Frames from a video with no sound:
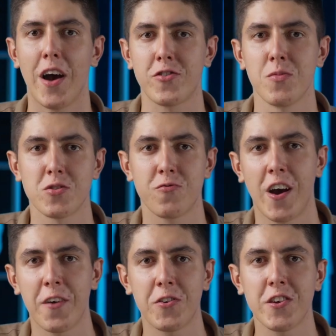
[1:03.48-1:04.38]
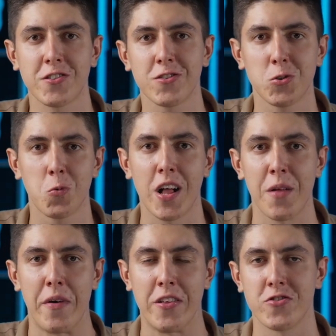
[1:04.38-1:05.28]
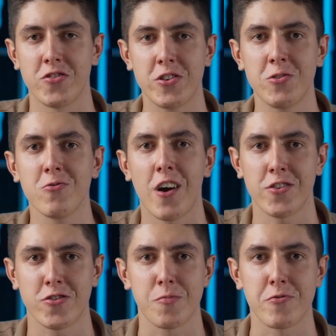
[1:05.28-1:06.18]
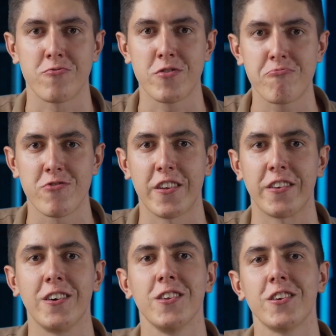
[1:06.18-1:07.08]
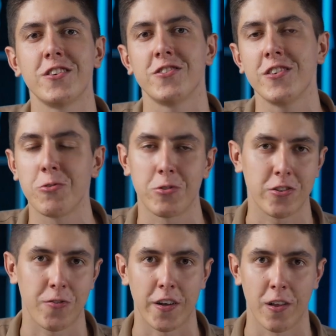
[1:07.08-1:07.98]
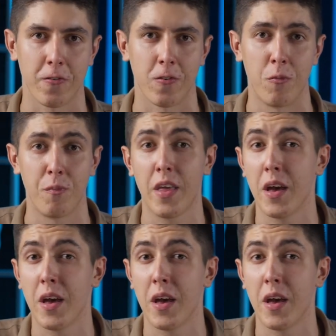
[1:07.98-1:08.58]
After almost 5 years in the development, the new HTTP3 protocol is nearing its final form.